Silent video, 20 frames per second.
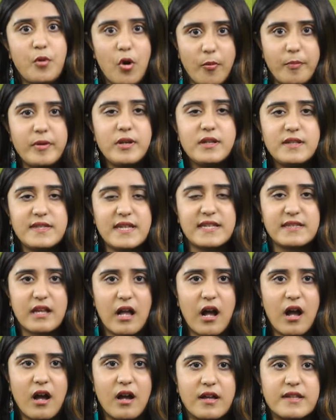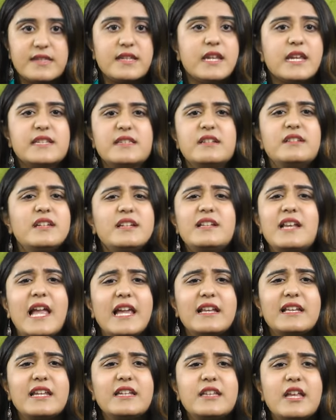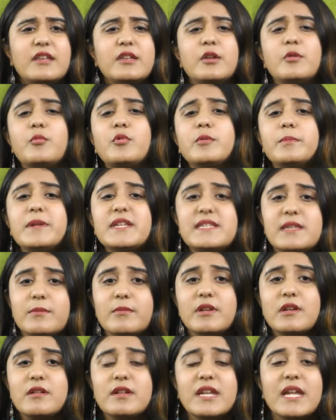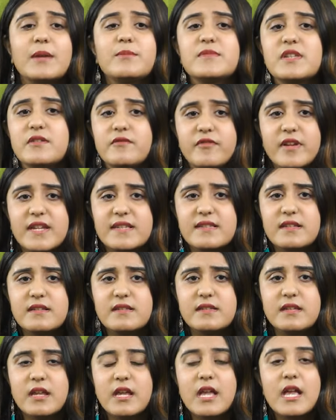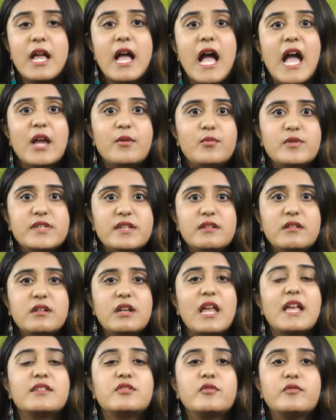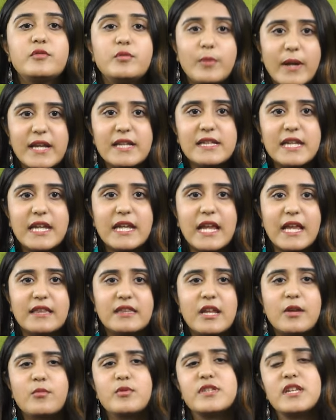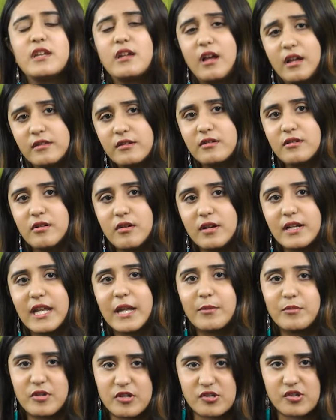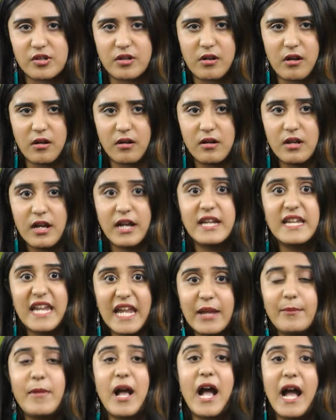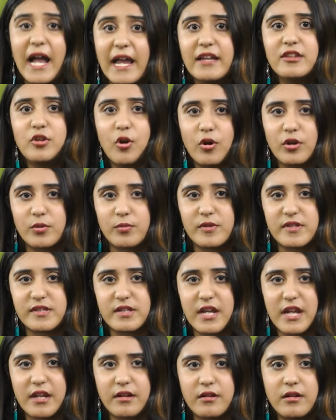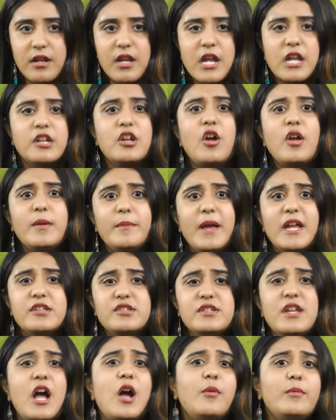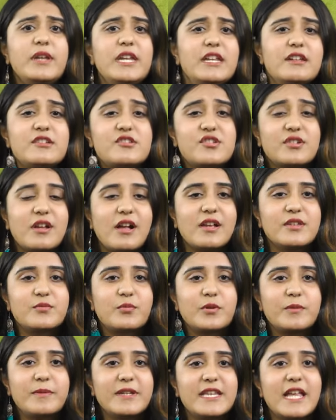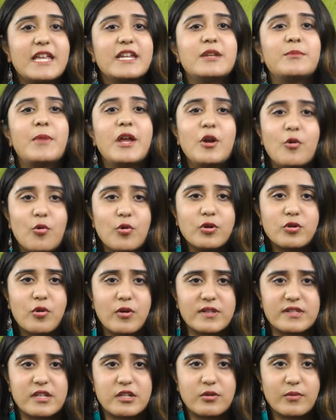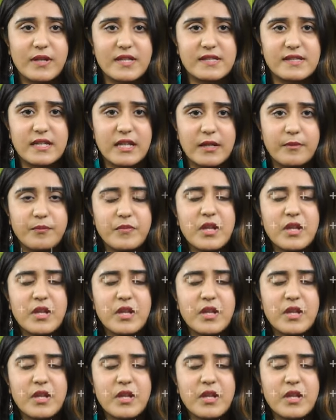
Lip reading: populous as ours, isn't it likely that there would be similar names and faces? I was in a class of 20 and there was another girl named Rishika, a name I thought was rare. Now imagine how many Rishikas would be there in my own constituency.